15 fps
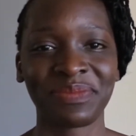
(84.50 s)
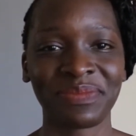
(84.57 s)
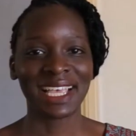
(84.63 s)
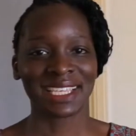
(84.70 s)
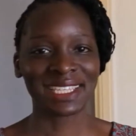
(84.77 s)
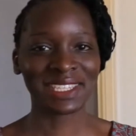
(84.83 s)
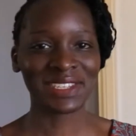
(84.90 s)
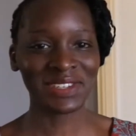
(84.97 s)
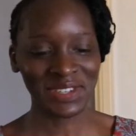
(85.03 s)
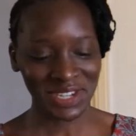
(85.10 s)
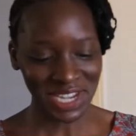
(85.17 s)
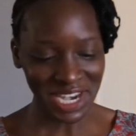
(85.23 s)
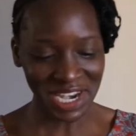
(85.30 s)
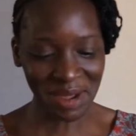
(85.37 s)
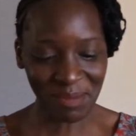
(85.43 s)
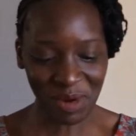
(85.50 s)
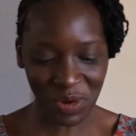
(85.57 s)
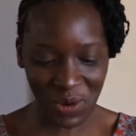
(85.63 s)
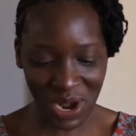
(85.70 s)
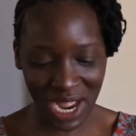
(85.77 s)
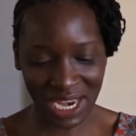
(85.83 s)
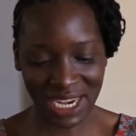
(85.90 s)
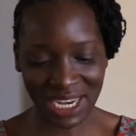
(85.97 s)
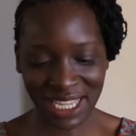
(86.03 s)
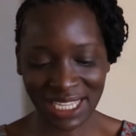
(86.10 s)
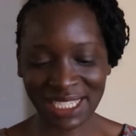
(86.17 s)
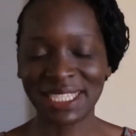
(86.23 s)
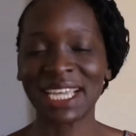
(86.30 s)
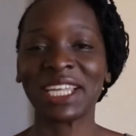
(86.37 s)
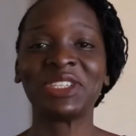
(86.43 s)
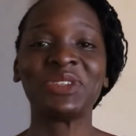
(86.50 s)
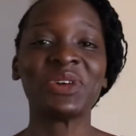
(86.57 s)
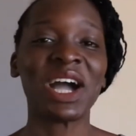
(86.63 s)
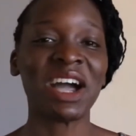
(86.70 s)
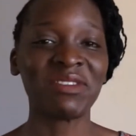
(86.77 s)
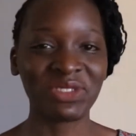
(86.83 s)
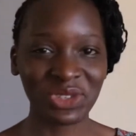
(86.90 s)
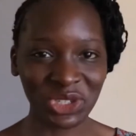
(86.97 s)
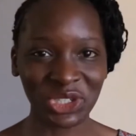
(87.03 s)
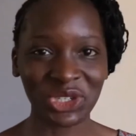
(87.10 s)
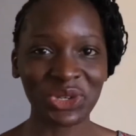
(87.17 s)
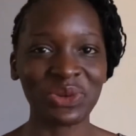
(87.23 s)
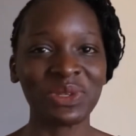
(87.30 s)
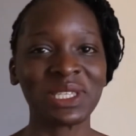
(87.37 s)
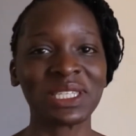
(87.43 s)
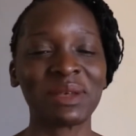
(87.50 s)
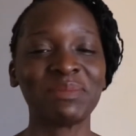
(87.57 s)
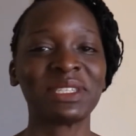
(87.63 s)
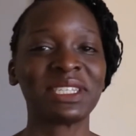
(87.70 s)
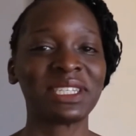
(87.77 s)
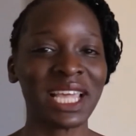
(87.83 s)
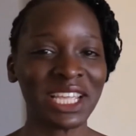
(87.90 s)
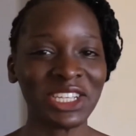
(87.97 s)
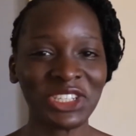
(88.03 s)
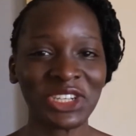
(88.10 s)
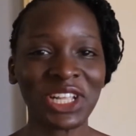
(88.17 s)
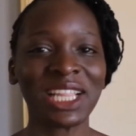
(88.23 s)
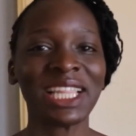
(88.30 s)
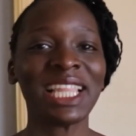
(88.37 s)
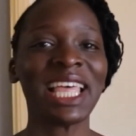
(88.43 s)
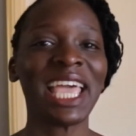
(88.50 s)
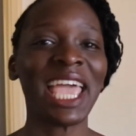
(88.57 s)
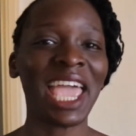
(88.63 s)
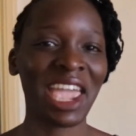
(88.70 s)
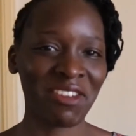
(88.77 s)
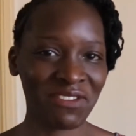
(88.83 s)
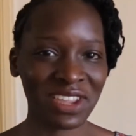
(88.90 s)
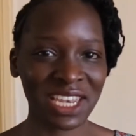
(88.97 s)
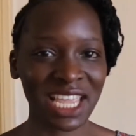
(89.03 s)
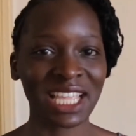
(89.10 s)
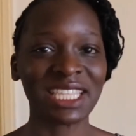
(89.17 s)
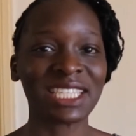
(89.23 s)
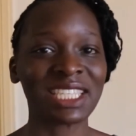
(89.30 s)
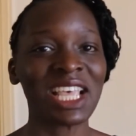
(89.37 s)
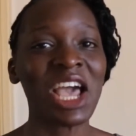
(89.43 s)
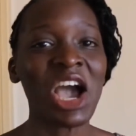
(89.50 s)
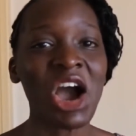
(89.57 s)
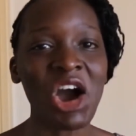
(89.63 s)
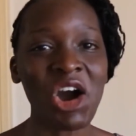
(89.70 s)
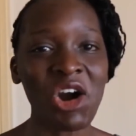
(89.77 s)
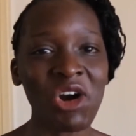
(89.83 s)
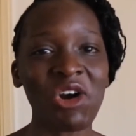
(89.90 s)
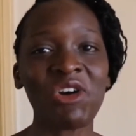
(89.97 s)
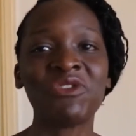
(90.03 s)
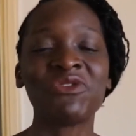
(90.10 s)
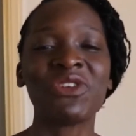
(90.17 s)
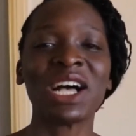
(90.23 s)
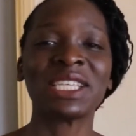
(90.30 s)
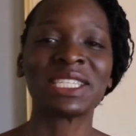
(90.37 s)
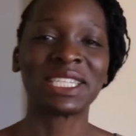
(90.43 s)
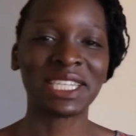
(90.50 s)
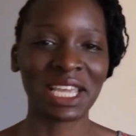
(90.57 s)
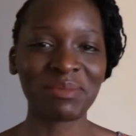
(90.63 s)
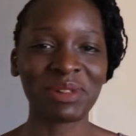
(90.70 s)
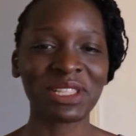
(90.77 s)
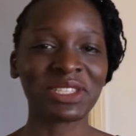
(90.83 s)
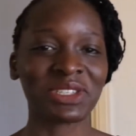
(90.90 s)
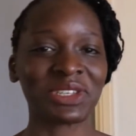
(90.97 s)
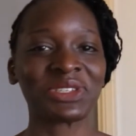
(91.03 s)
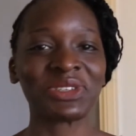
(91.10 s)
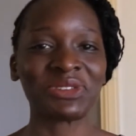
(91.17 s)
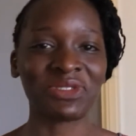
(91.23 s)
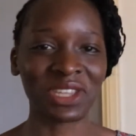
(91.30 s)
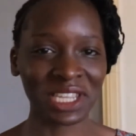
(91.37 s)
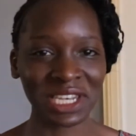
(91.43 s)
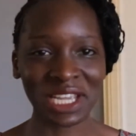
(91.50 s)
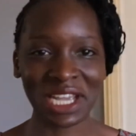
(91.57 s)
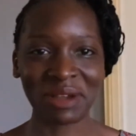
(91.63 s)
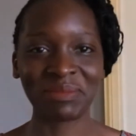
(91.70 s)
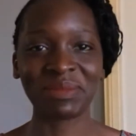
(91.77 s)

So number 1 is that you have to show substantial evidence of a stable source of income.